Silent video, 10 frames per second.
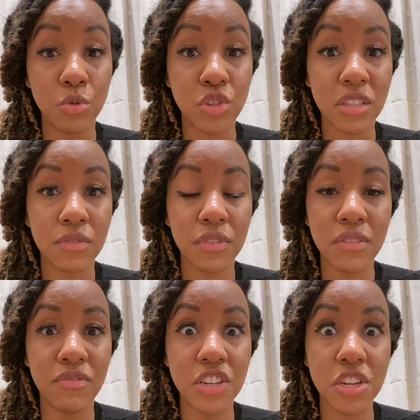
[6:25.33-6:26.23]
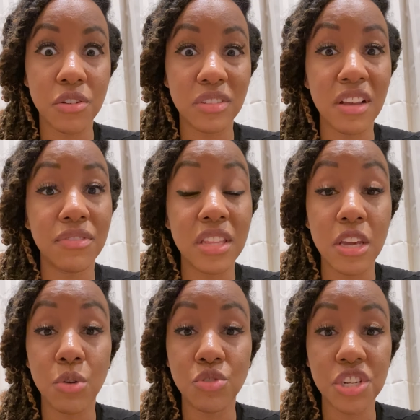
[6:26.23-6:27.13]
just envision yourself in
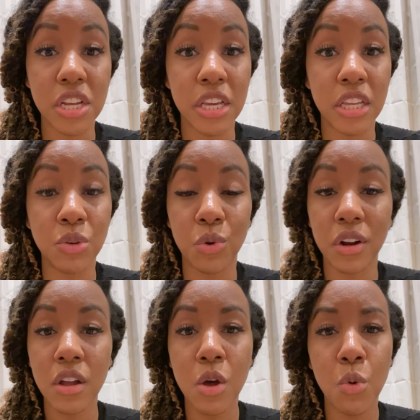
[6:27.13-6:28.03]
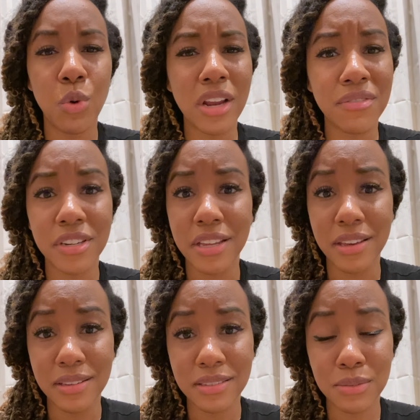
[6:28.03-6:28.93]
the ocean, or whatever it
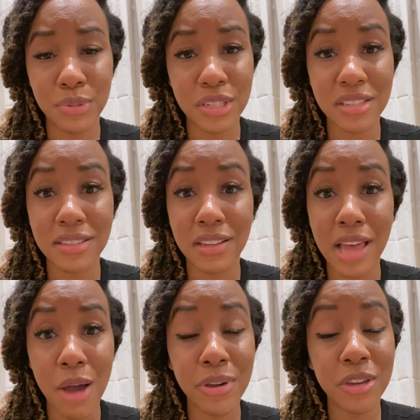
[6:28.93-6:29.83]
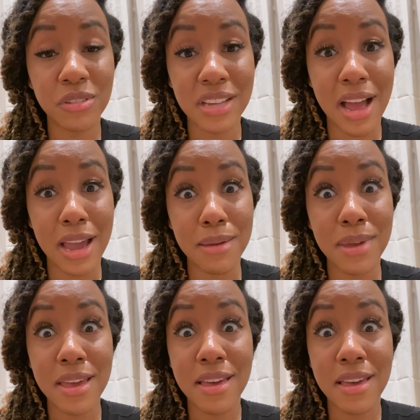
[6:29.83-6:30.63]
is. But just allowing your time,